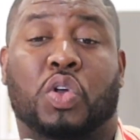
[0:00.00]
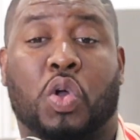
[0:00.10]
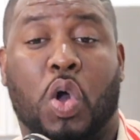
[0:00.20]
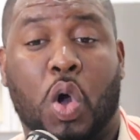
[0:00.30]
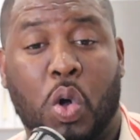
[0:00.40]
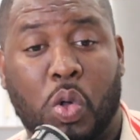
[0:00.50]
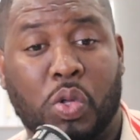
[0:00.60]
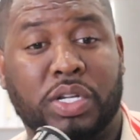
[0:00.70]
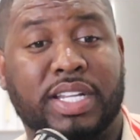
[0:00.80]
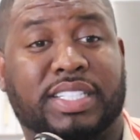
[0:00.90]
The
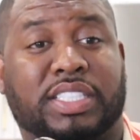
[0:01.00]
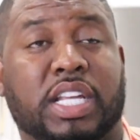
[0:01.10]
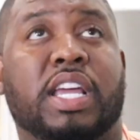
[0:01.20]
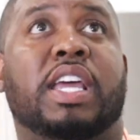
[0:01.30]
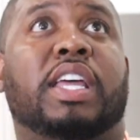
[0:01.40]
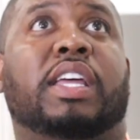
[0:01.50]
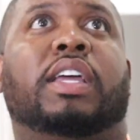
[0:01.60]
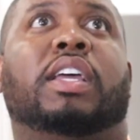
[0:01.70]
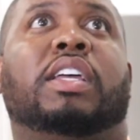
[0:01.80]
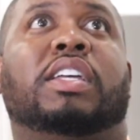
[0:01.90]
coldest
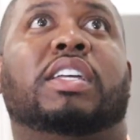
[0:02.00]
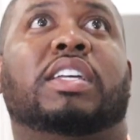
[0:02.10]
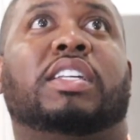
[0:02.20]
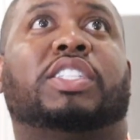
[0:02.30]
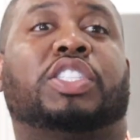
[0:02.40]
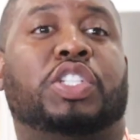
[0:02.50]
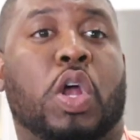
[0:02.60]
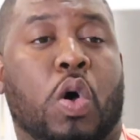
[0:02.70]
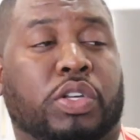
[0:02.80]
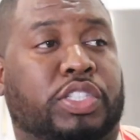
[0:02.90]

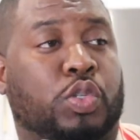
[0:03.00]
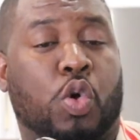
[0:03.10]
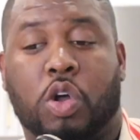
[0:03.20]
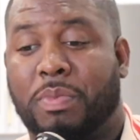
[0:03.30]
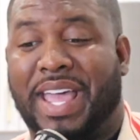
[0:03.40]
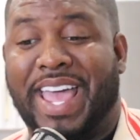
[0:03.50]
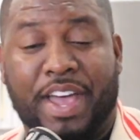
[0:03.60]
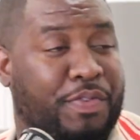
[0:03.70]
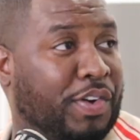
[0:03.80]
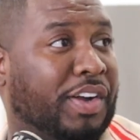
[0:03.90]

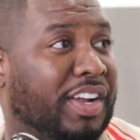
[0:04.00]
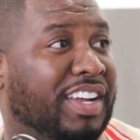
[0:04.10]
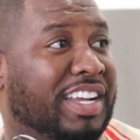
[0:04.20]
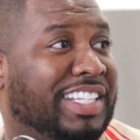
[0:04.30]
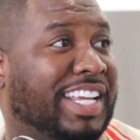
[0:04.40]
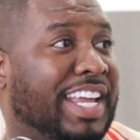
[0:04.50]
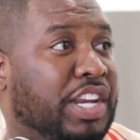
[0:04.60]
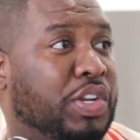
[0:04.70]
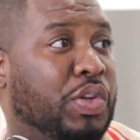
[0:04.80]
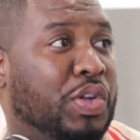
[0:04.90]
snowstorm ever
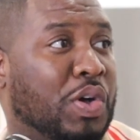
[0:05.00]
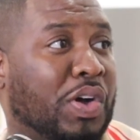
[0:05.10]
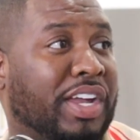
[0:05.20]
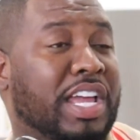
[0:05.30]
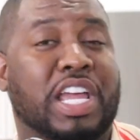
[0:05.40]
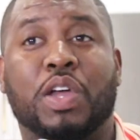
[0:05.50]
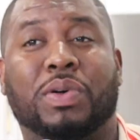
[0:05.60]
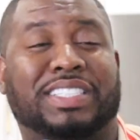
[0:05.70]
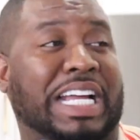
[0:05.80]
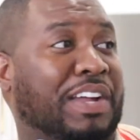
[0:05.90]
to hit New York.
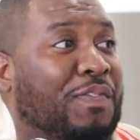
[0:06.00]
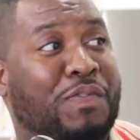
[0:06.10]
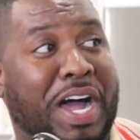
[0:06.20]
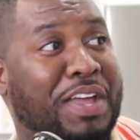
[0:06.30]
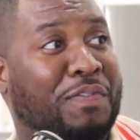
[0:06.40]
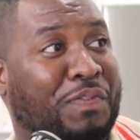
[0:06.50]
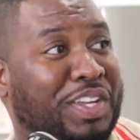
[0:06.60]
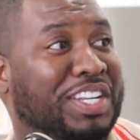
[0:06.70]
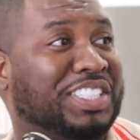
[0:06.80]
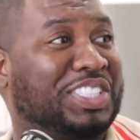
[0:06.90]
It was like
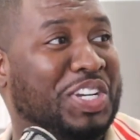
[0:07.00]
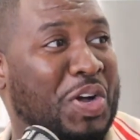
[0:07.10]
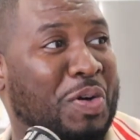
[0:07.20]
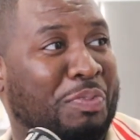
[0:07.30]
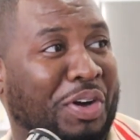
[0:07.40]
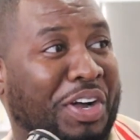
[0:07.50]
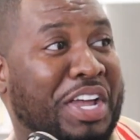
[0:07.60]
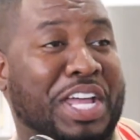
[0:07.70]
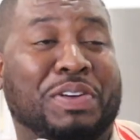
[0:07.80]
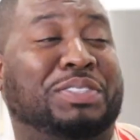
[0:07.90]
5 feet of snow,
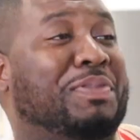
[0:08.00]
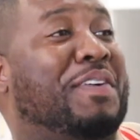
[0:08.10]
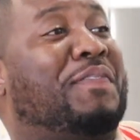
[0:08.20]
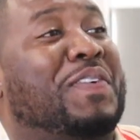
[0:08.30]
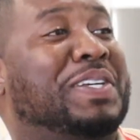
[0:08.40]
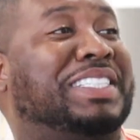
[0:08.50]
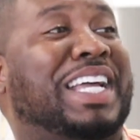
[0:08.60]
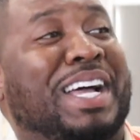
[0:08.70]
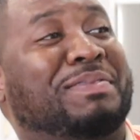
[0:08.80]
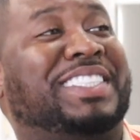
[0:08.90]
bro. It was my
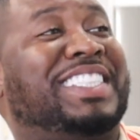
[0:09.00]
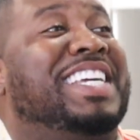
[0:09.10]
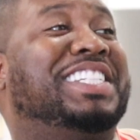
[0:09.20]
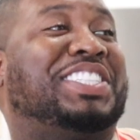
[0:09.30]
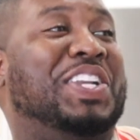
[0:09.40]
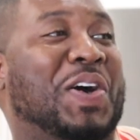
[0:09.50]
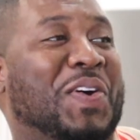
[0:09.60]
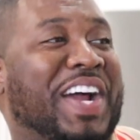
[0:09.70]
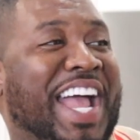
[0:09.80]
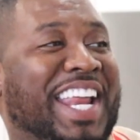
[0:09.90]
first time seeing
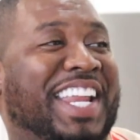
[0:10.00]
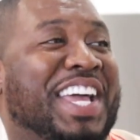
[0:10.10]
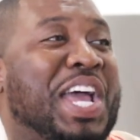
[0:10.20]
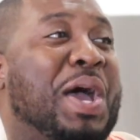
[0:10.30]
snow, right?